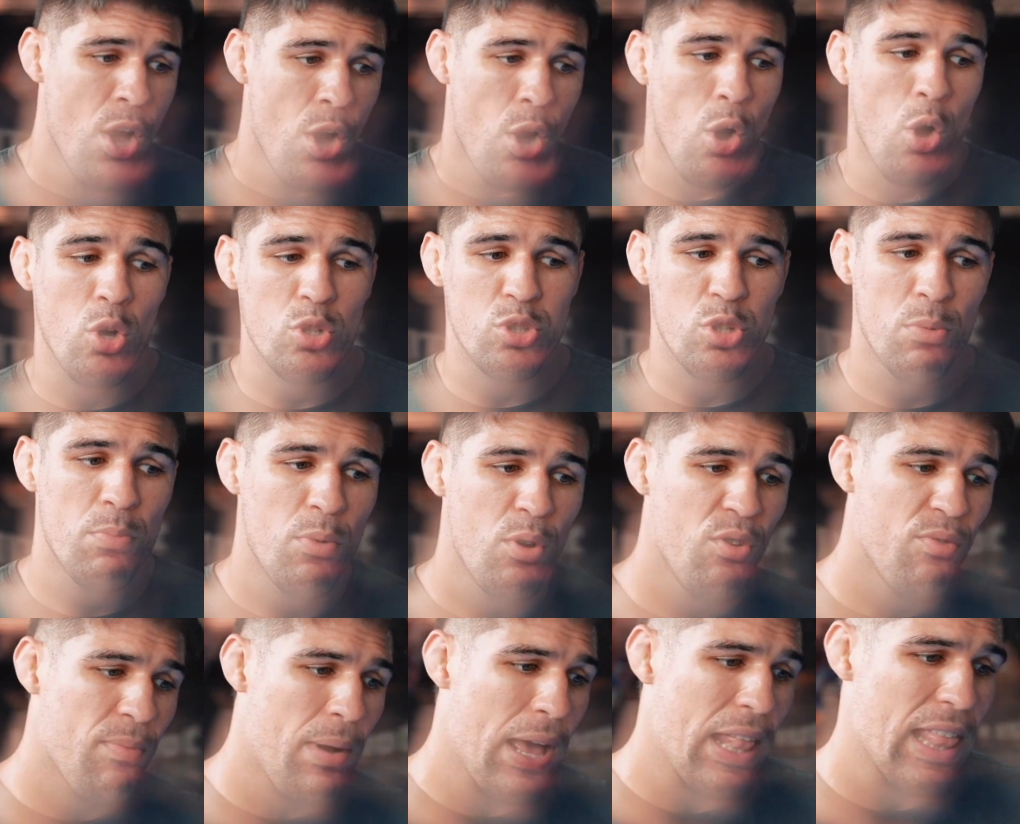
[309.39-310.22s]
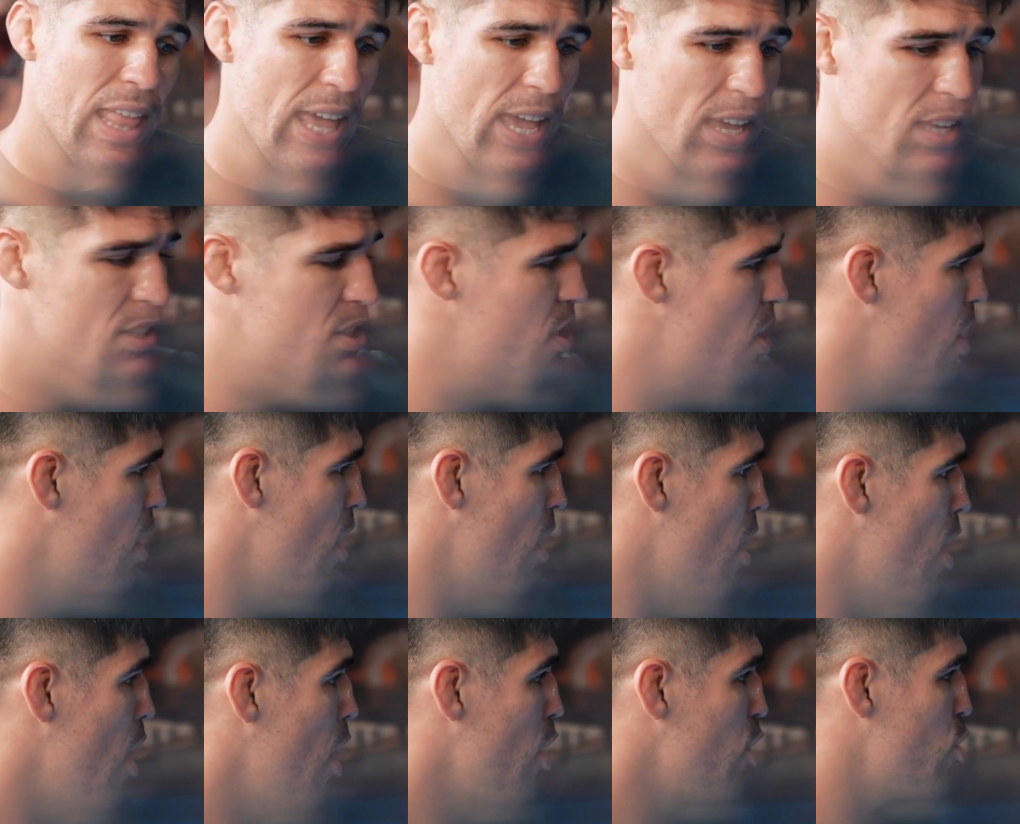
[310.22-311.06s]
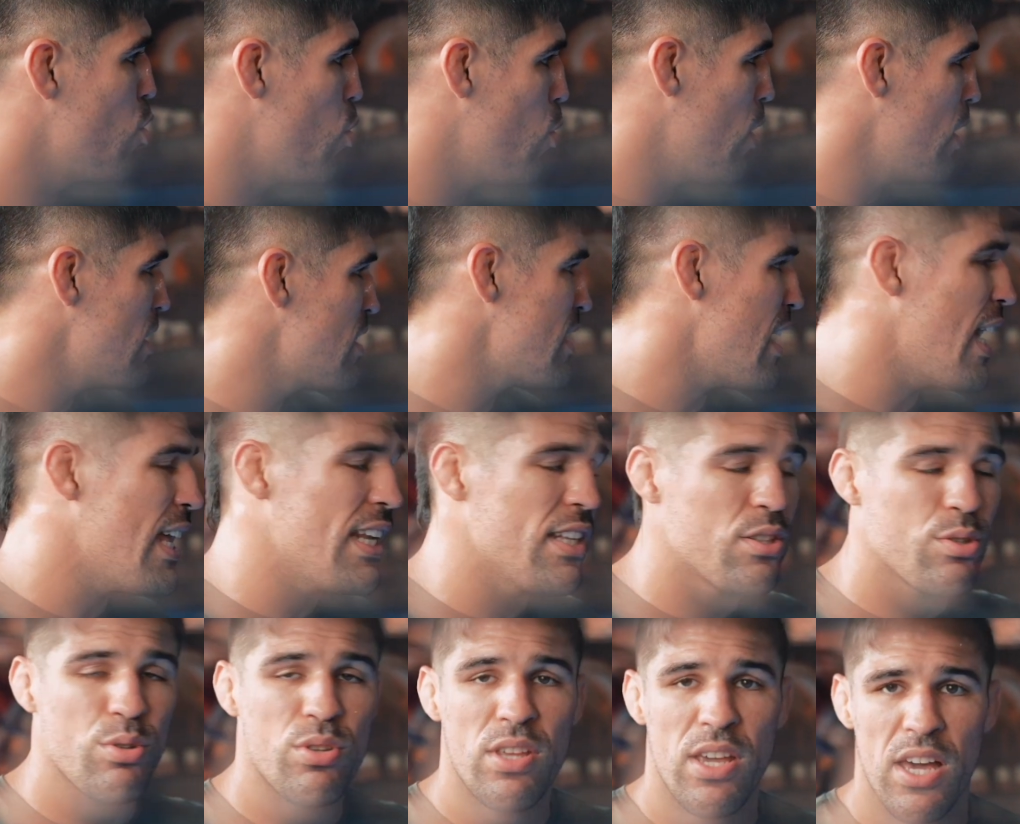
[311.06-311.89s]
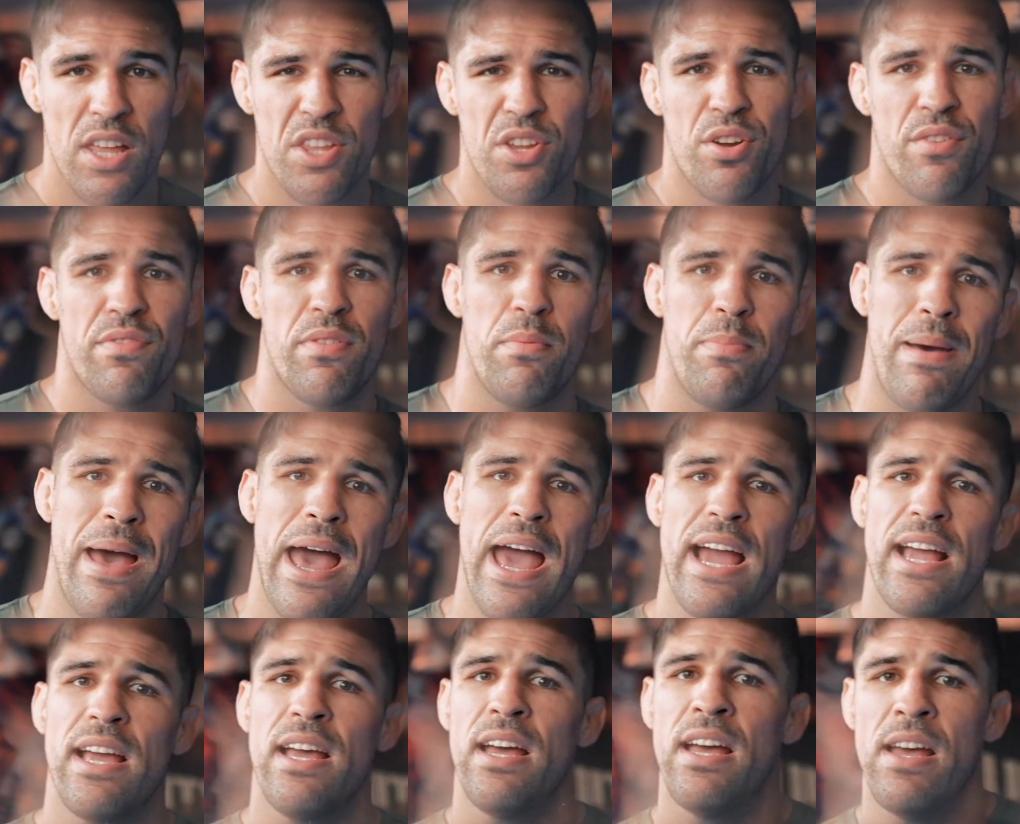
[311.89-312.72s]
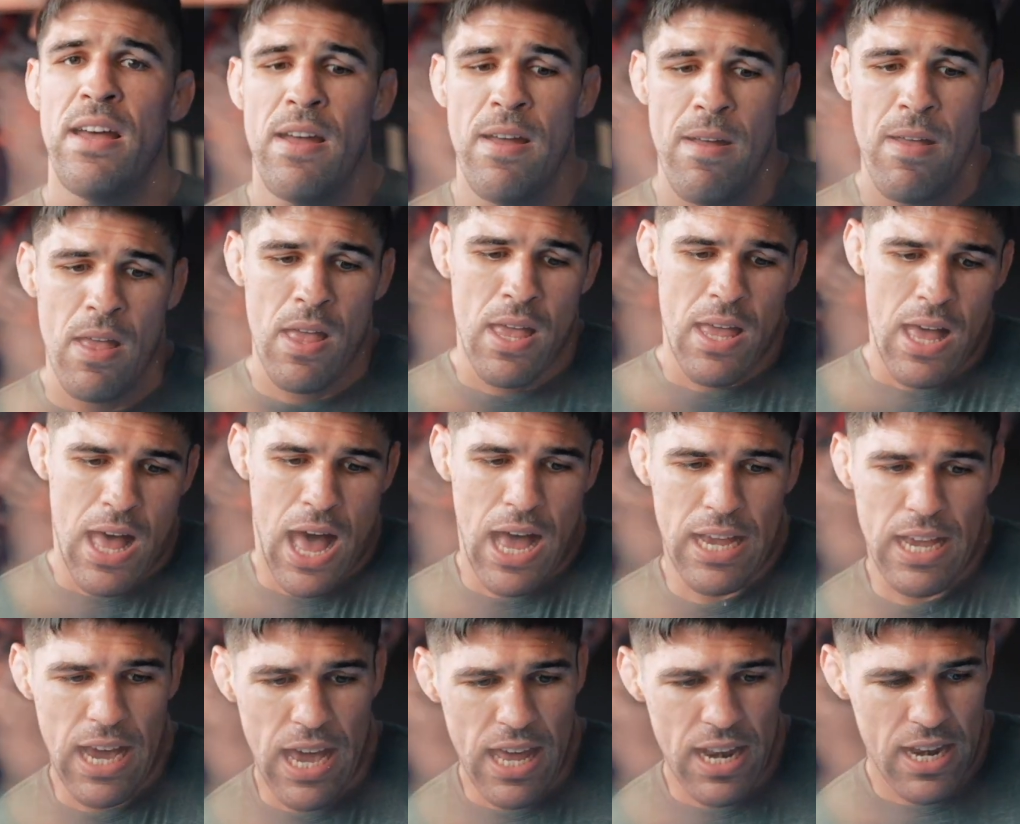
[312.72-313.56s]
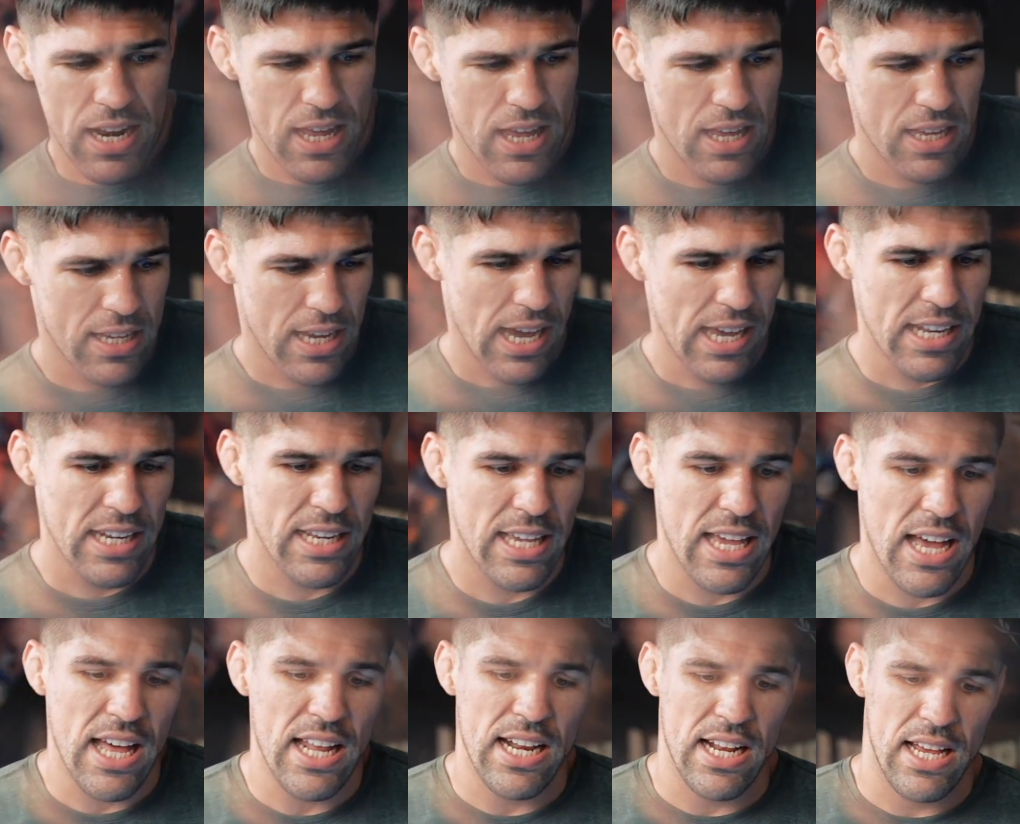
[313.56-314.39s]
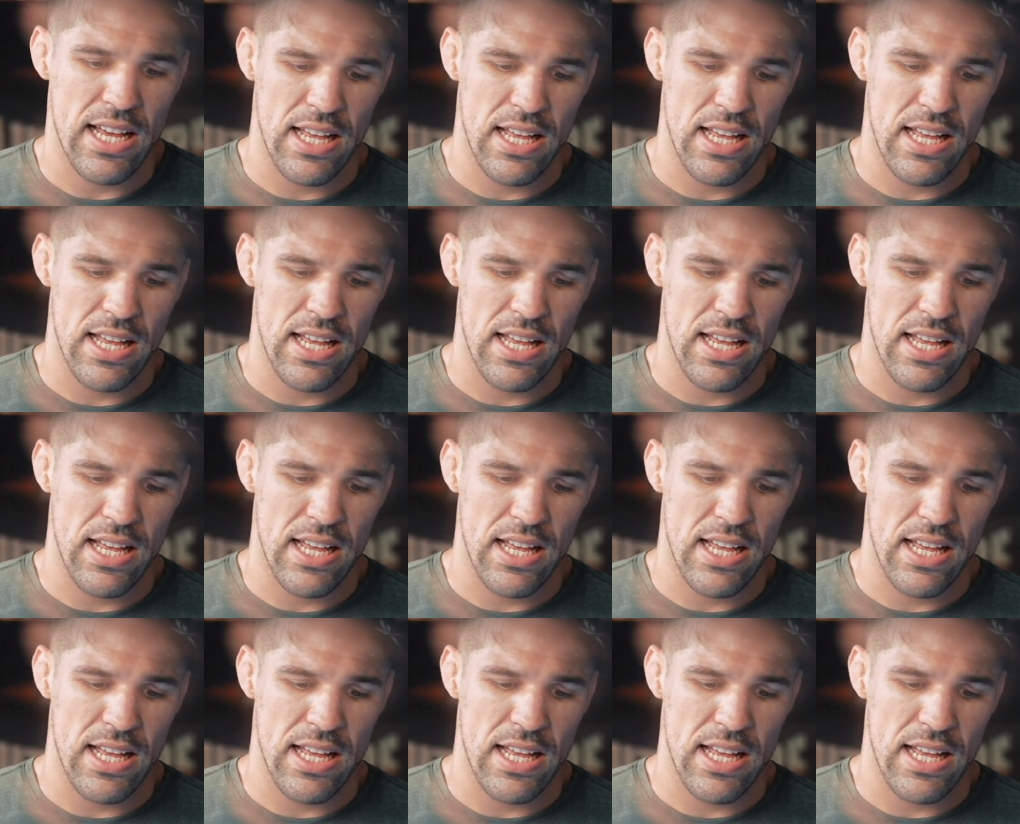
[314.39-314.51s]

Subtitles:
Also move my legs to one side and to the other of the bag. I kind of got